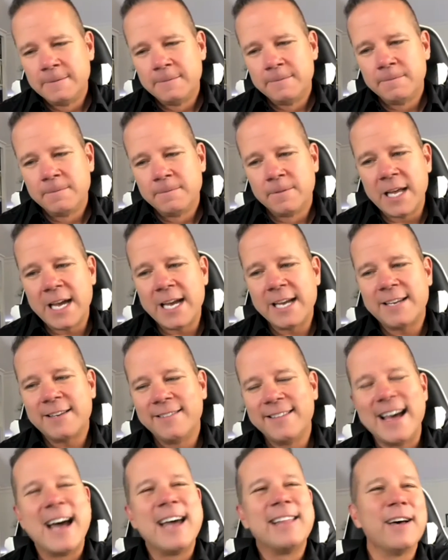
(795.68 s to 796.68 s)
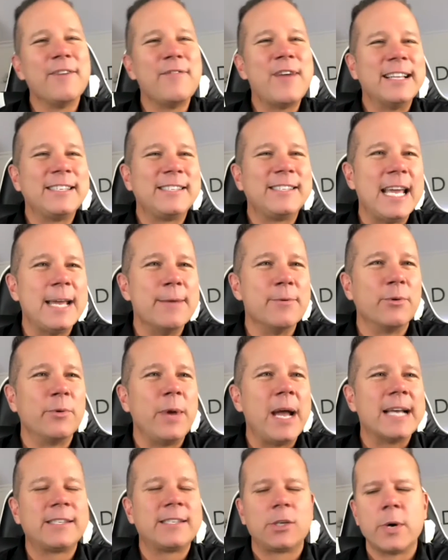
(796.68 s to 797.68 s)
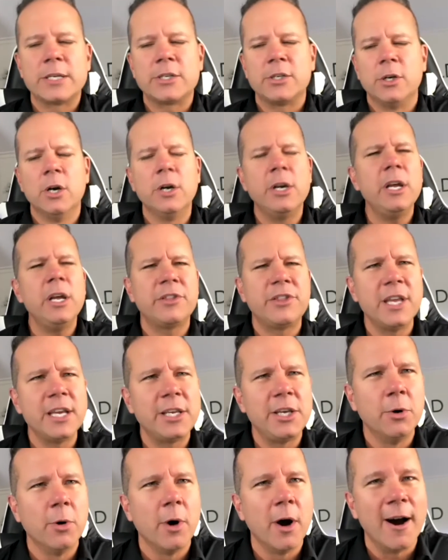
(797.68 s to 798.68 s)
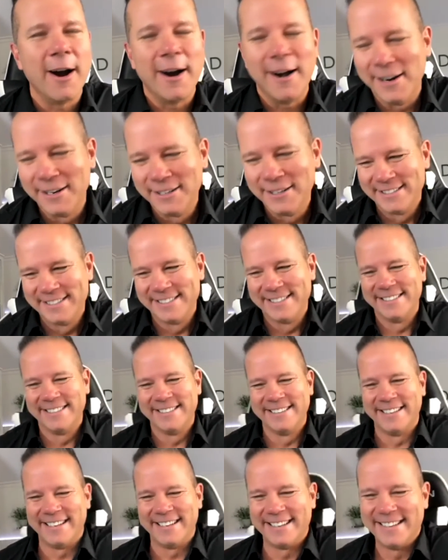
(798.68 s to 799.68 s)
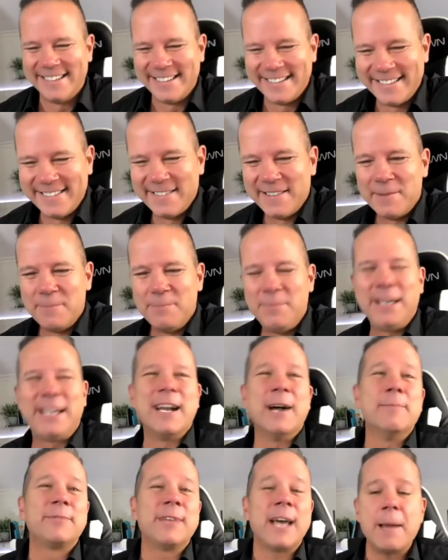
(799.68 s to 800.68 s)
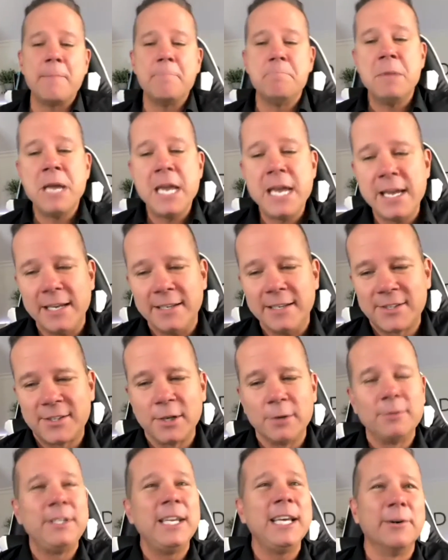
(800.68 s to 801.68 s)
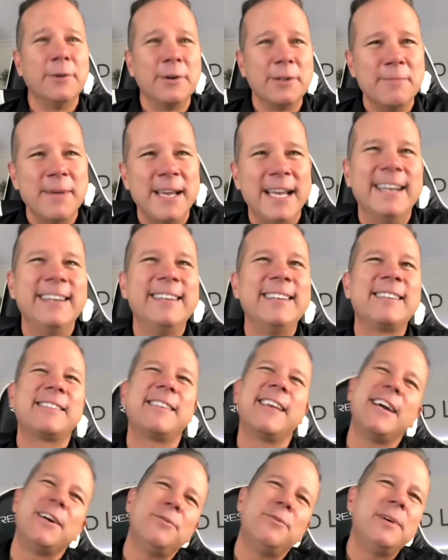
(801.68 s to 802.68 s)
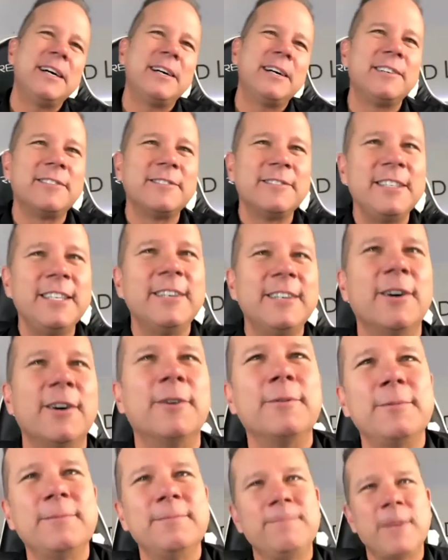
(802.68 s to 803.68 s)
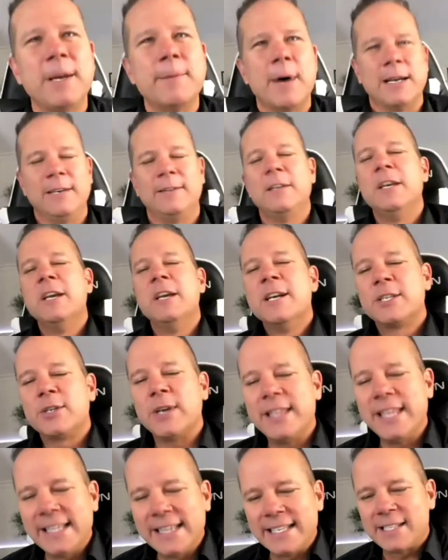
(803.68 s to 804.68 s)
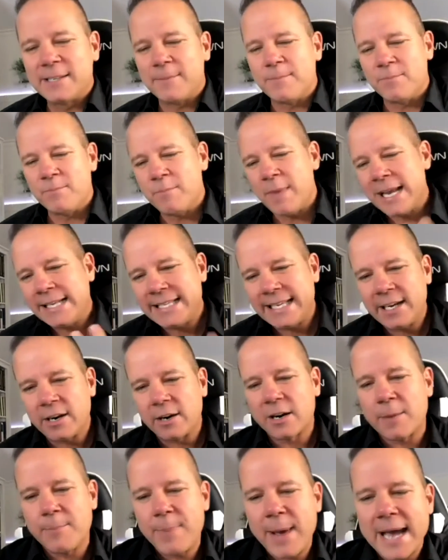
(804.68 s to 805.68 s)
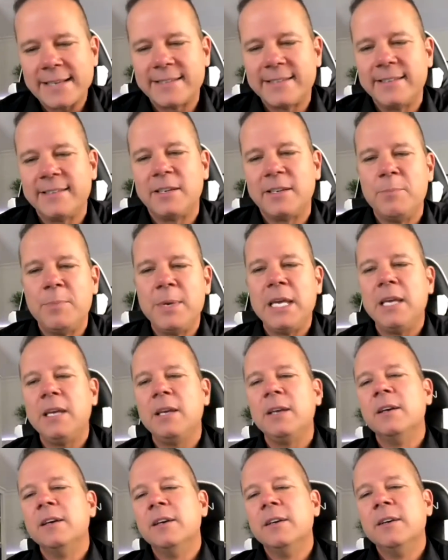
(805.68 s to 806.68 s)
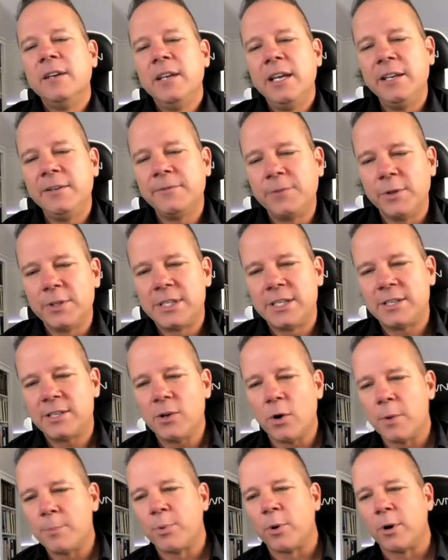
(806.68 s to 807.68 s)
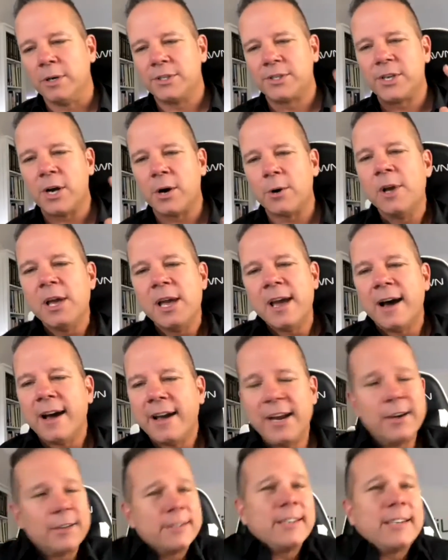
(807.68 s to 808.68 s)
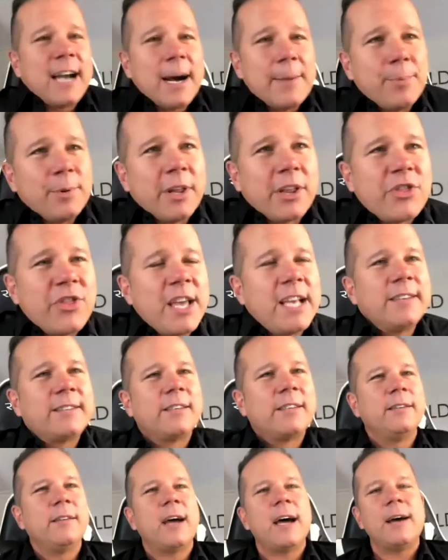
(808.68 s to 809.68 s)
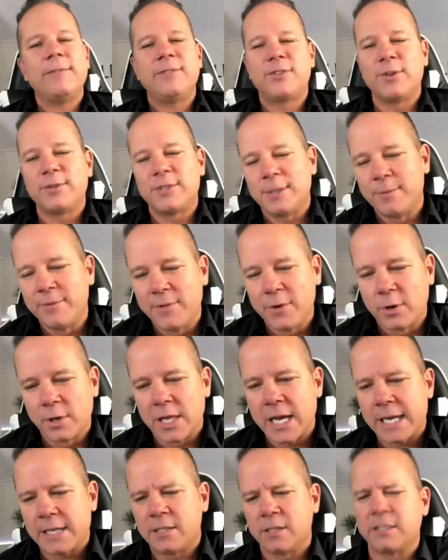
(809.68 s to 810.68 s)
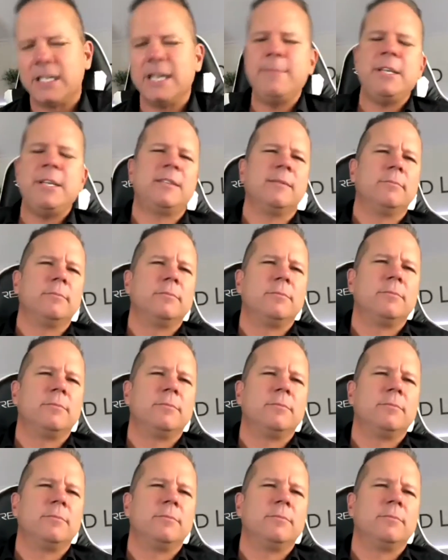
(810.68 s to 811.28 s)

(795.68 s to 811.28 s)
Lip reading: Like, I love that statement when we ask the question, who do you think you are? Becomes, I'm me, so deal with me. And it's like, well, come on. So I think this maintaining our capacity to be influenced is so important. So here's a couple of things so some of you are like, so give me some